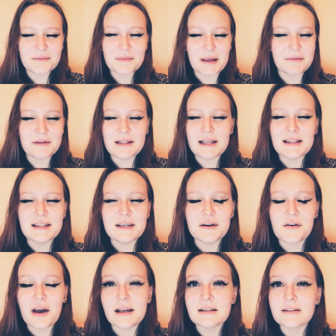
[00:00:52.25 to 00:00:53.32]
in the
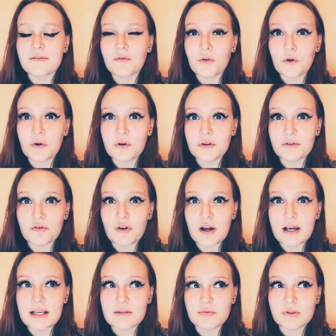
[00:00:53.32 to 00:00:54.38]
US for the fries,